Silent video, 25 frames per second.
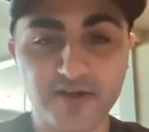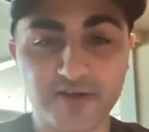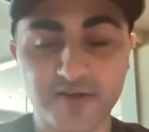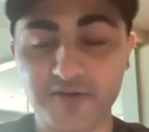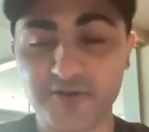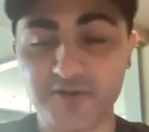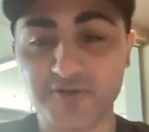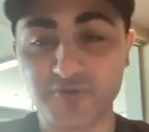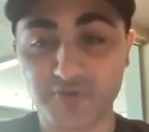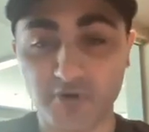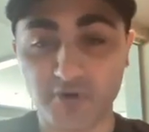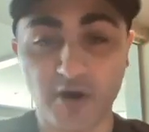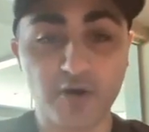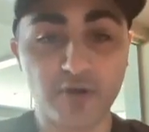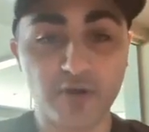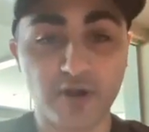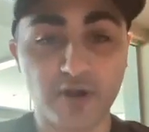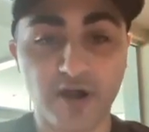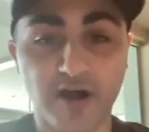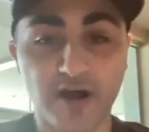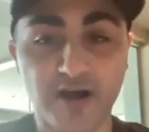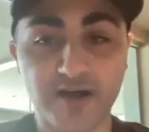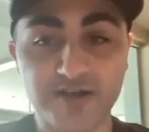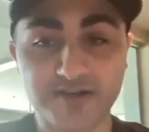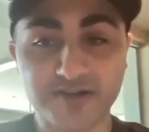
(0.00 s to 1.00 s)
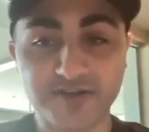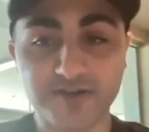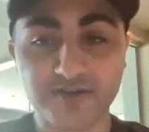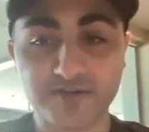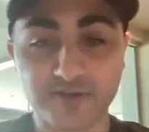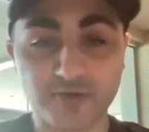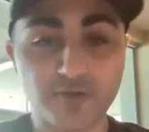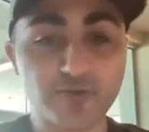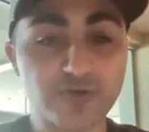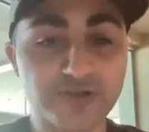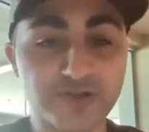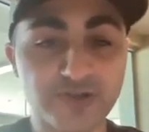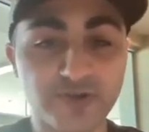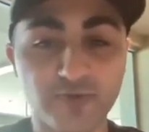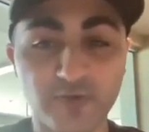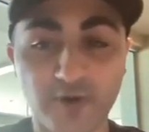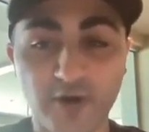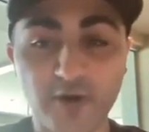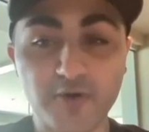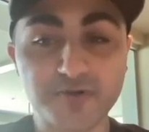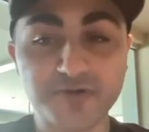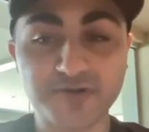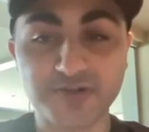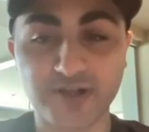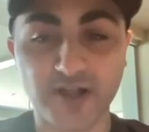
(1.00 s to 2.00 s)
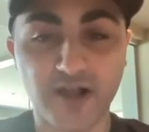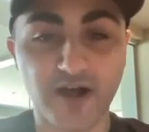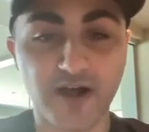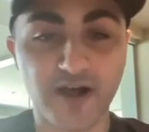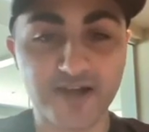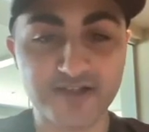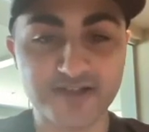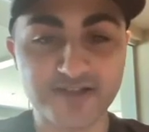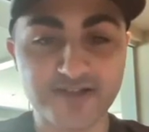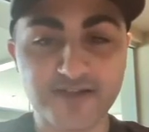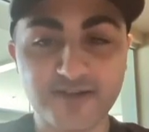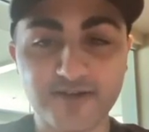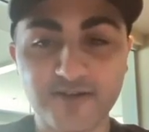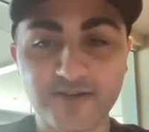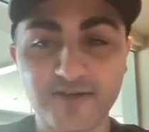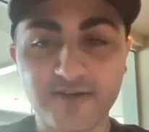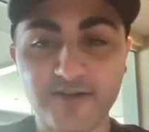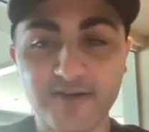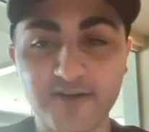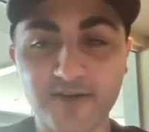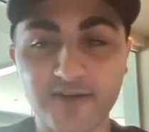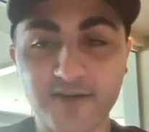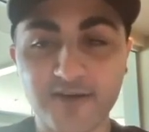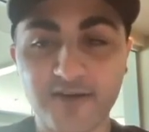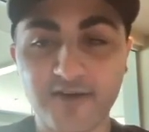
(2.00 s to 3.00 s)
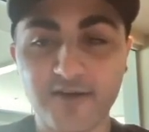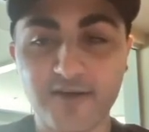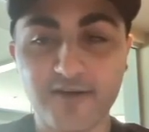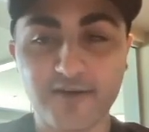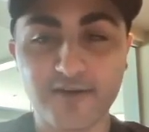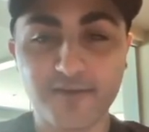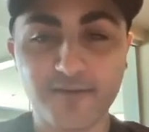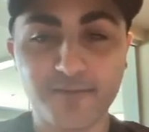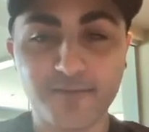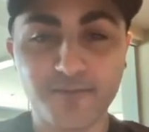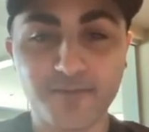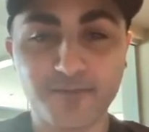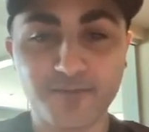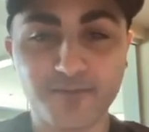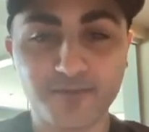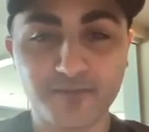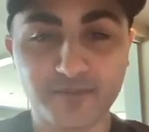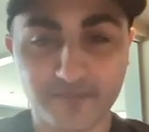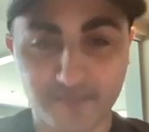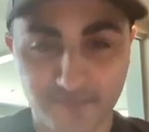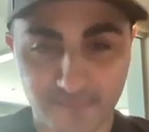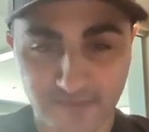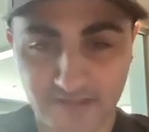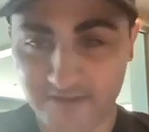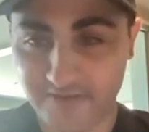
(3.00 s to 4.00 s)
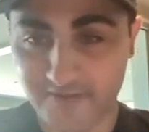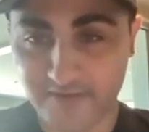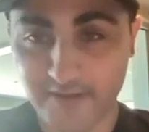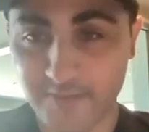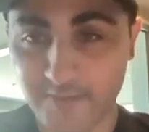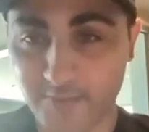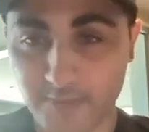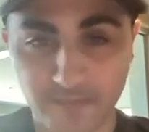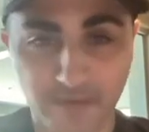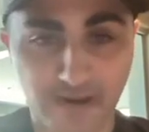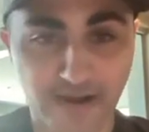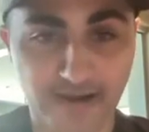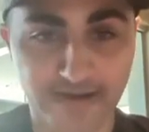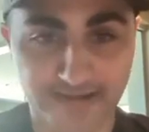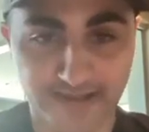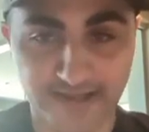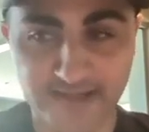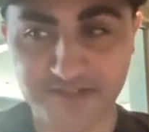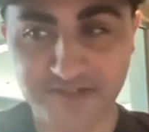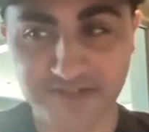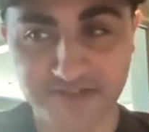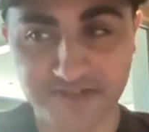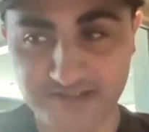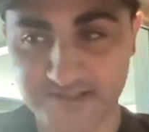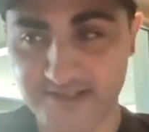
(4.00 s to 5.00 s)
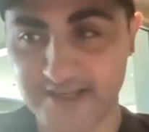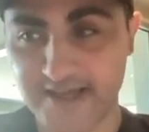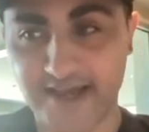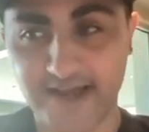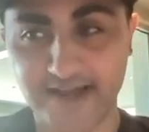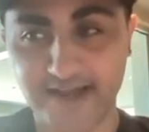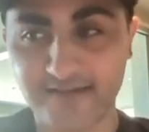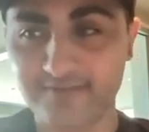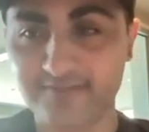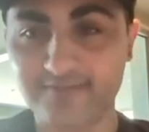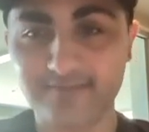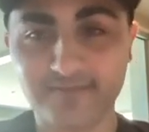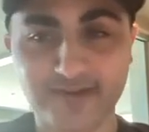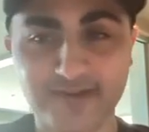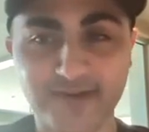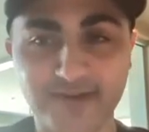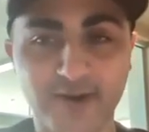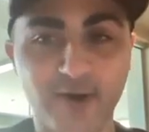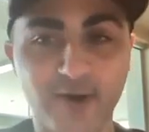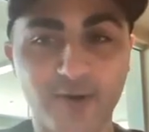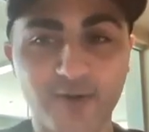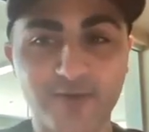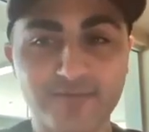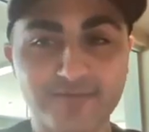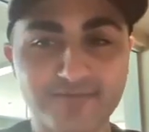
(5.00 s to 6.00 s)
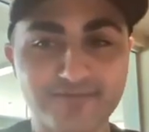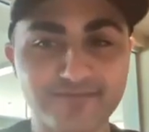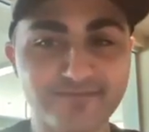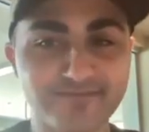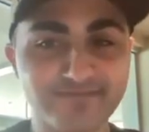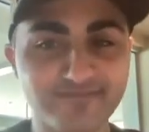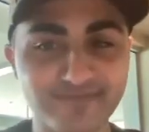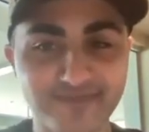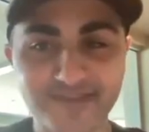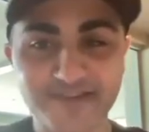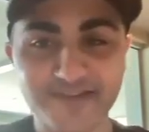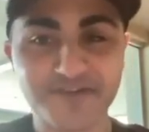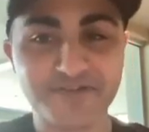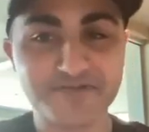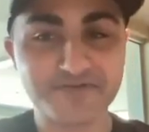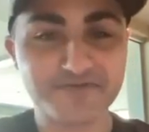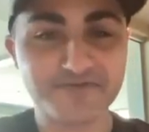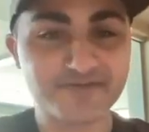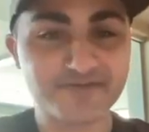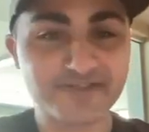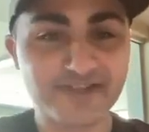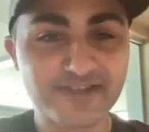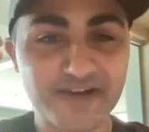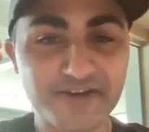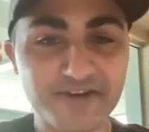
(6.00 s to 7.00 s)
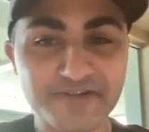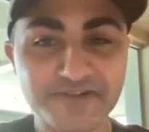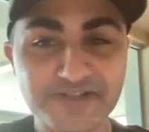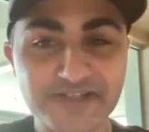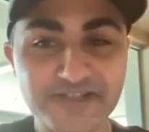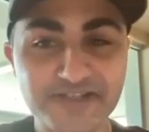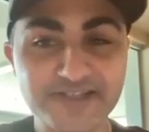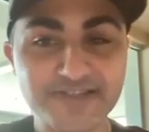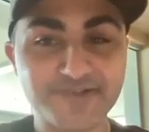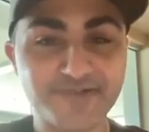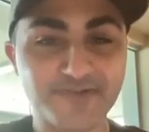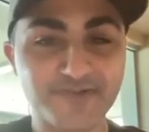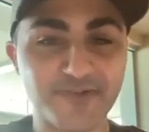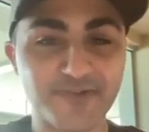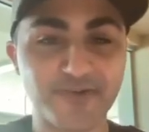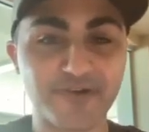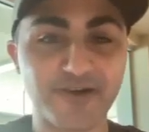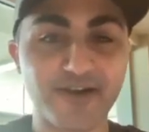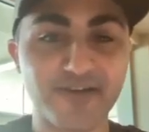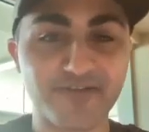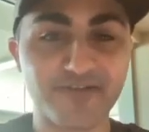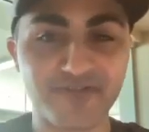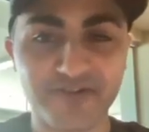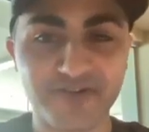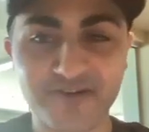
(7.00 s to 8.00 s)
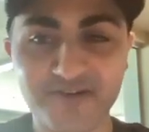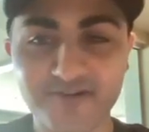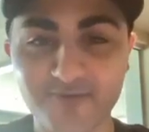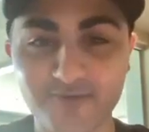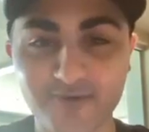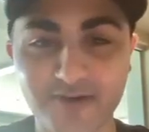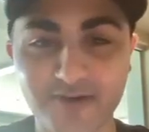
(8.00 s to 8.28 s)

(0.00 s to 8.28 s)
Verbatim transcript: Gaudreau lost, Lewis Gross lost. Just keep in mind, agents get, you know, a little cheddar cheese for their effort